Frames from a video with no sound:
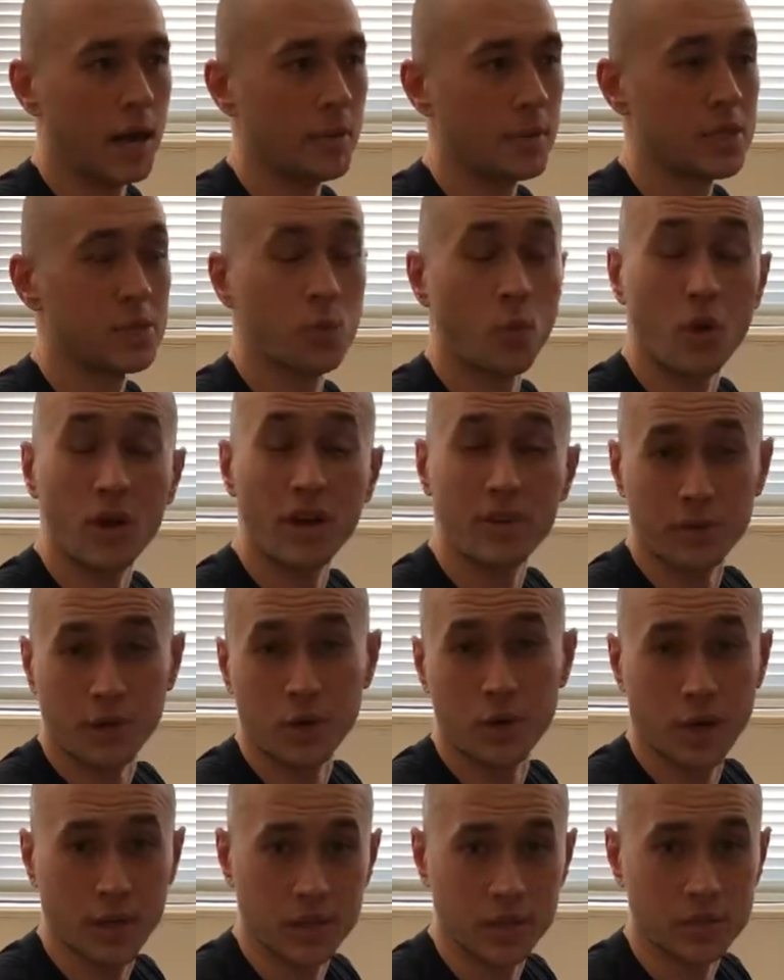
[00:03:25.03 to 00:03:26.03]
It's more of a
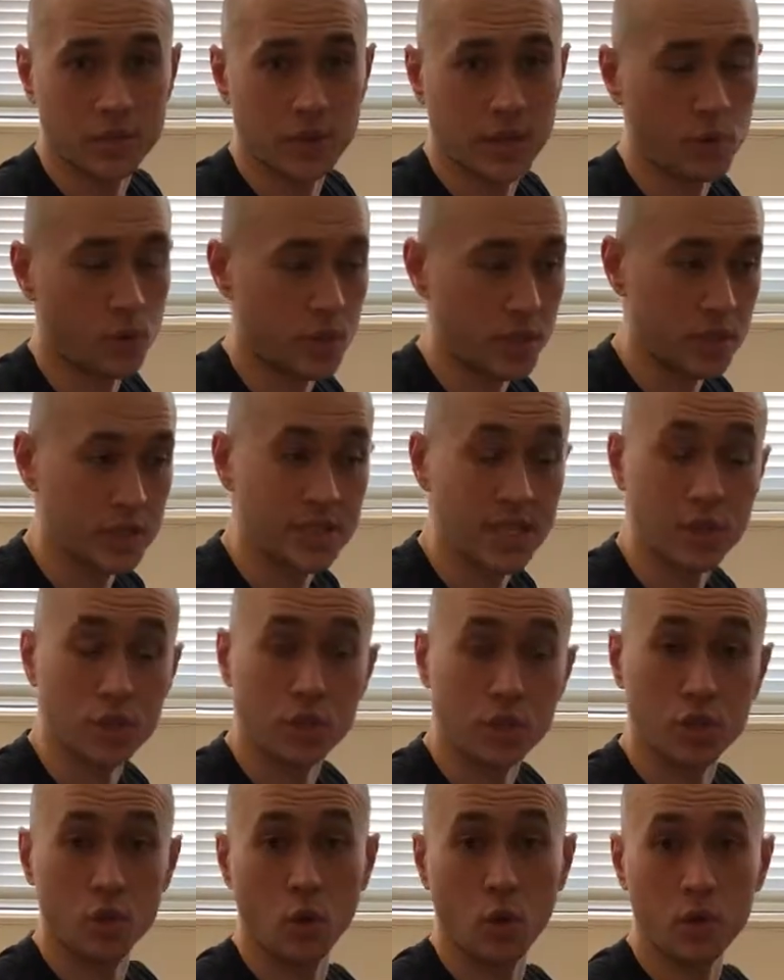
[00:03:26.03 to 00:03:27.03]
crunch, right? Where you just get
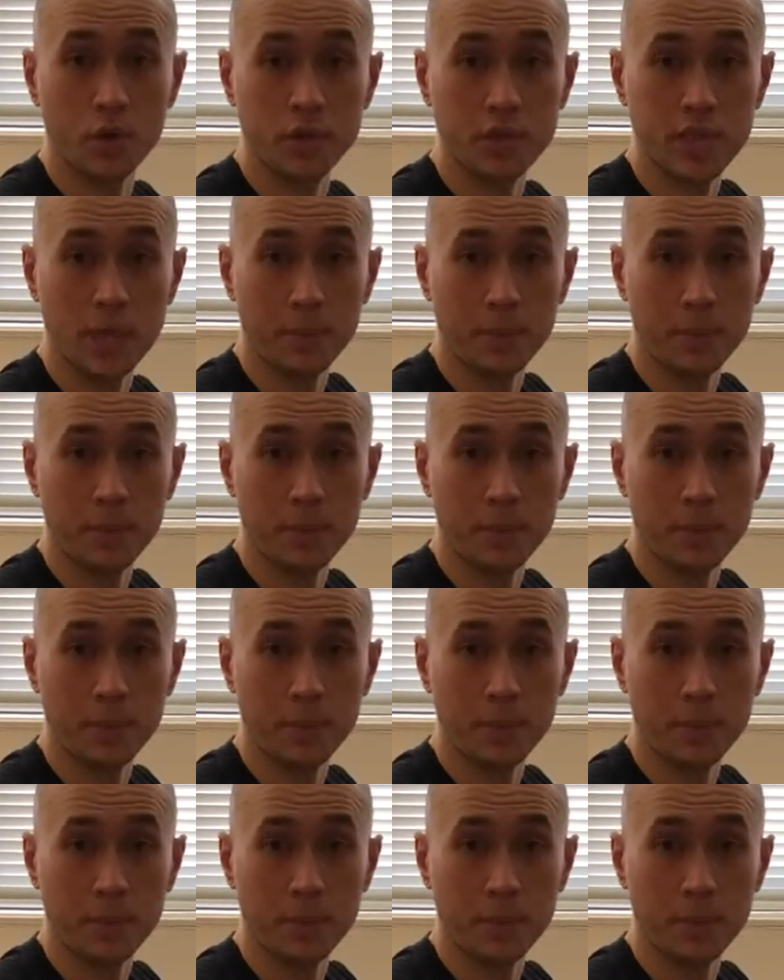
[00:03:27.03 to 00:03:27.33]
your shoulders